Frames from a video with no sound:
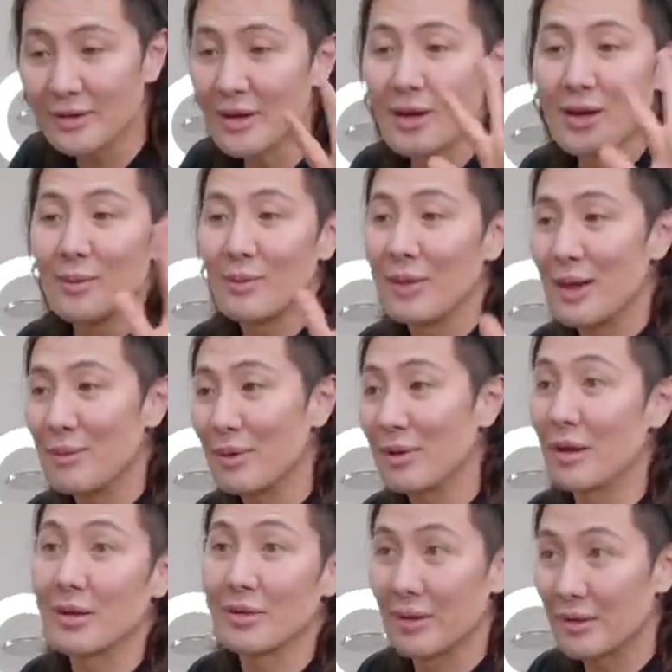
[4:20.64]
Mm -hmm. blah, blah,
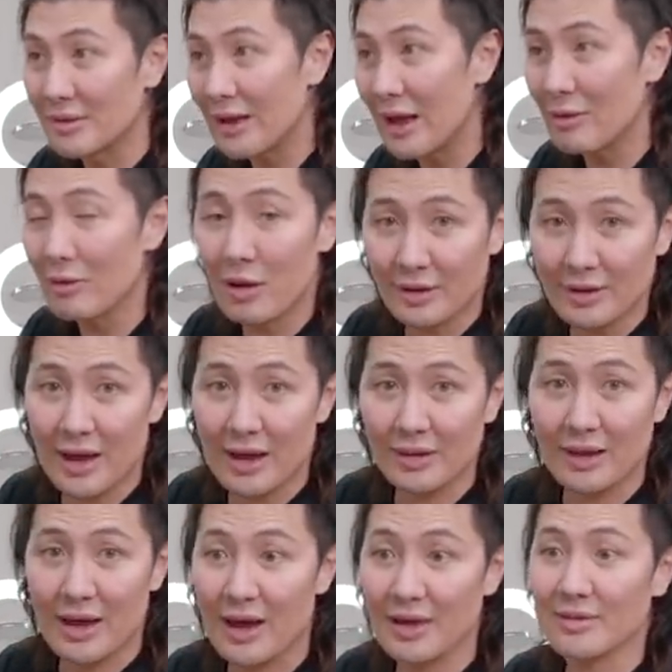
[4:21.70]
blah. Let's see how long that
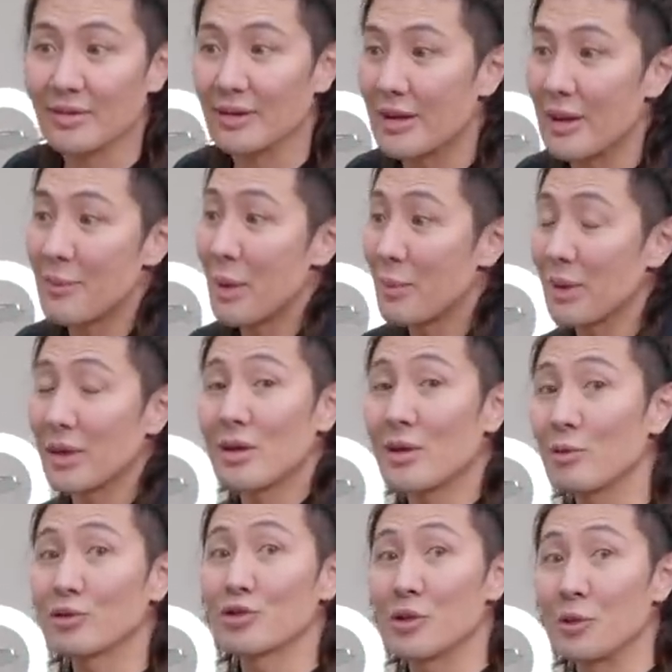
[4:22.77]
lasts. That might be
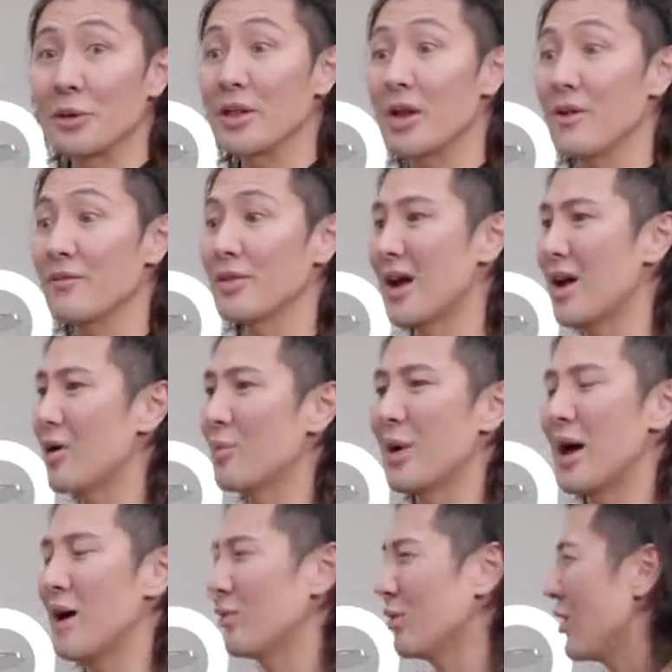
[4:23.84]
cute showing it off now, but
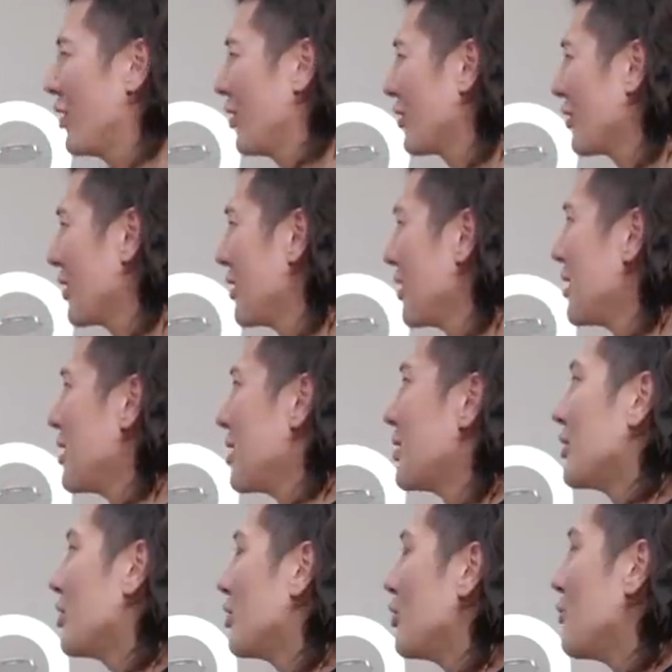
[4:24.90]
how long?
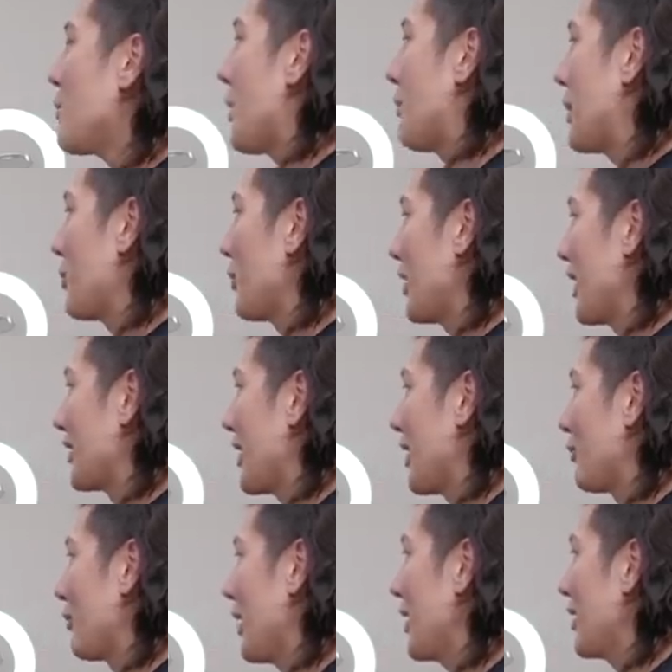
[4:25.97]
You've met people like
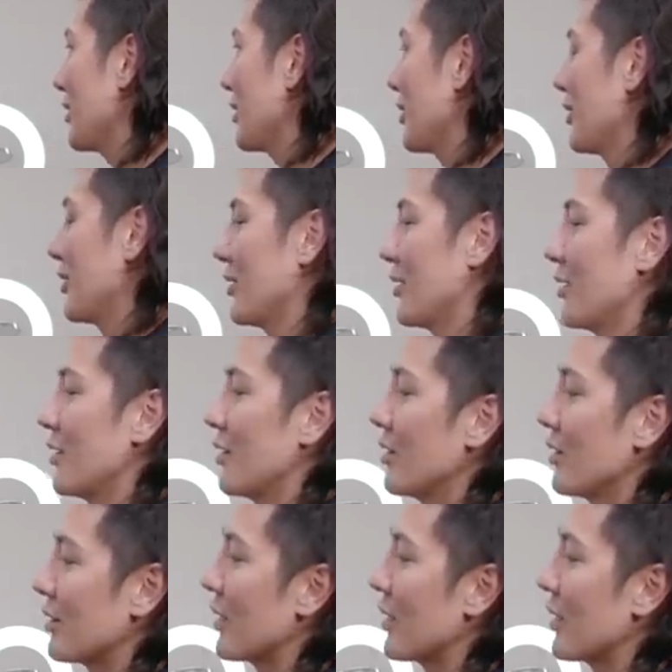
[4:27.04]
that, right? Absolutely.